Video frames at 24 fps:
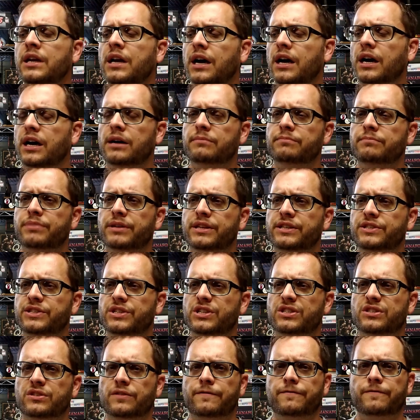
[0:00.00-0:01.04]
But it's
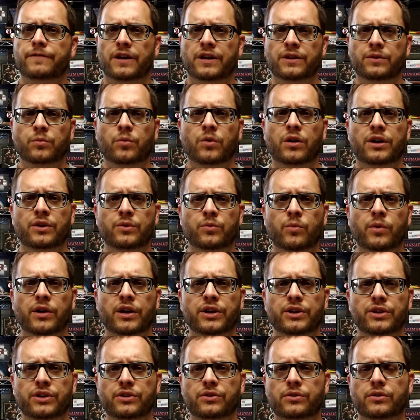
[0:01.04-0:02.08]
just a fun one
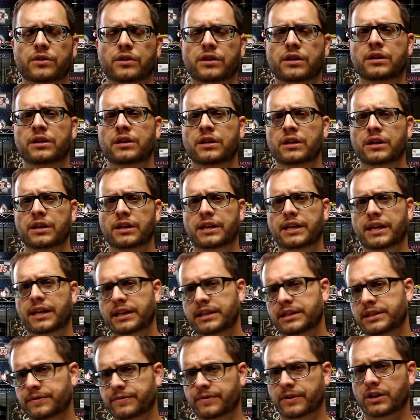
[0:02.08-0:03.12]
where you're
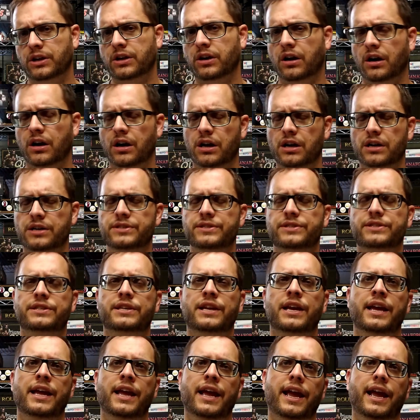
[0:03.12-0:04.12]
getting different cards